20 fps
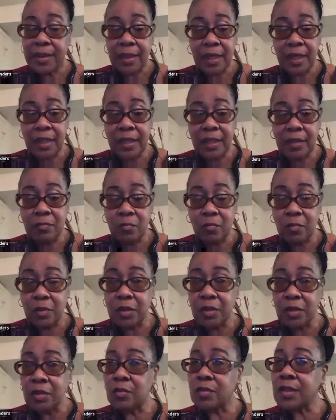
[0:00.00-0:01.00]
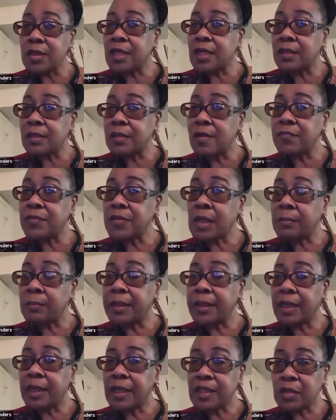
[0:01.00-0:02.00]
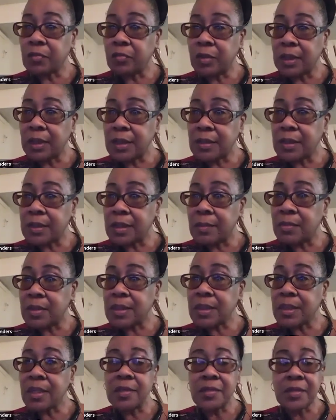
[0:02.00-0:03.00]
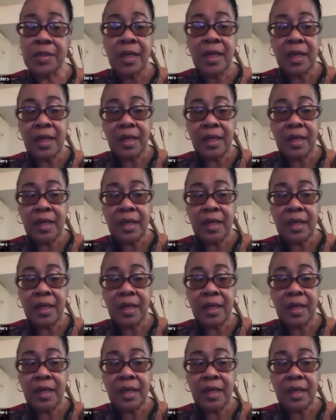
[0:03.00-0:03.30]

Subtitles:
and then when you take enough stem enhance and release stem cells,